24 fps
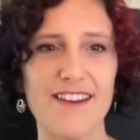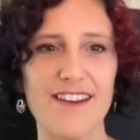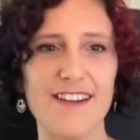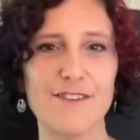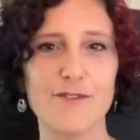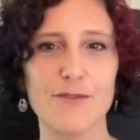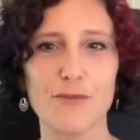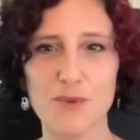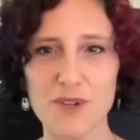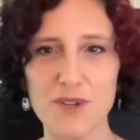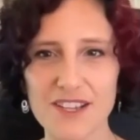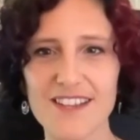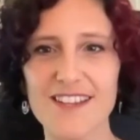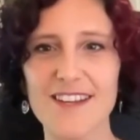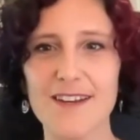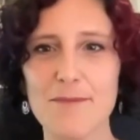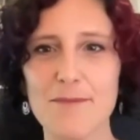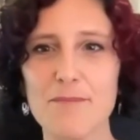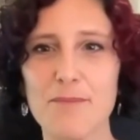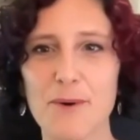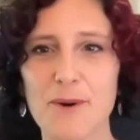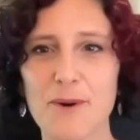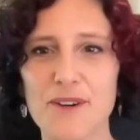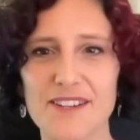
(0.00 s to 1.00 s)
it's really
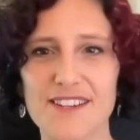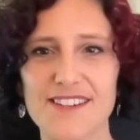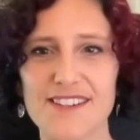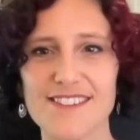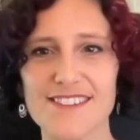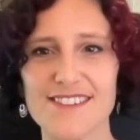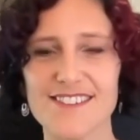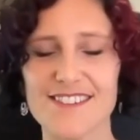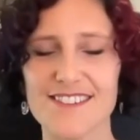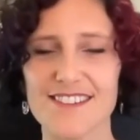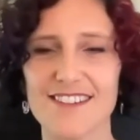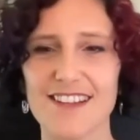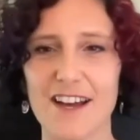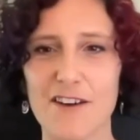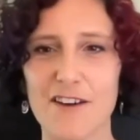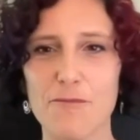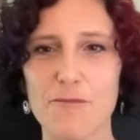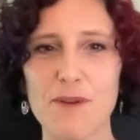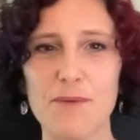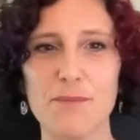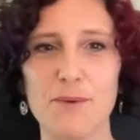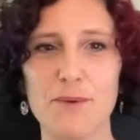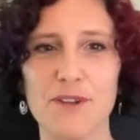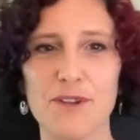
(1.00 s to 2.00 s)
important to still have
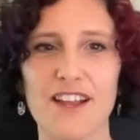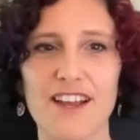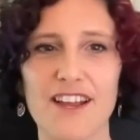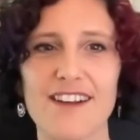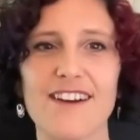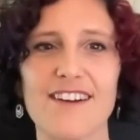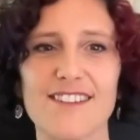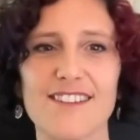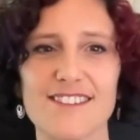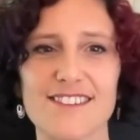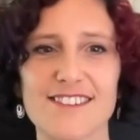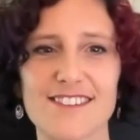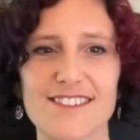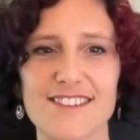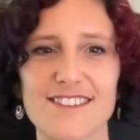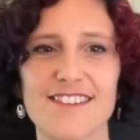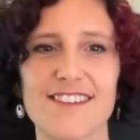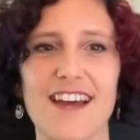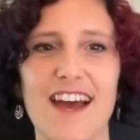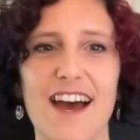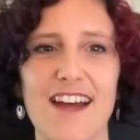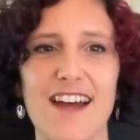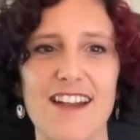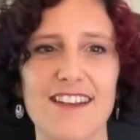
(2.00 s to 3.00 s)
people like us
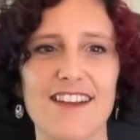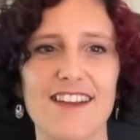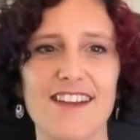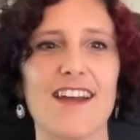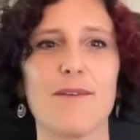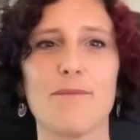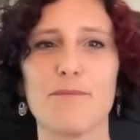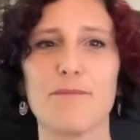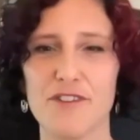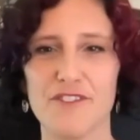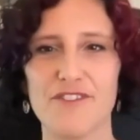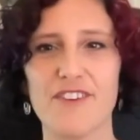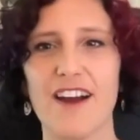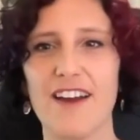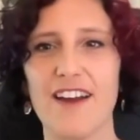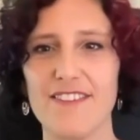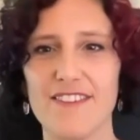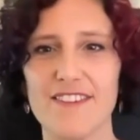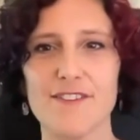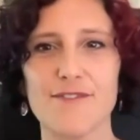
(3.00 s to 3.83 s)
that can provide this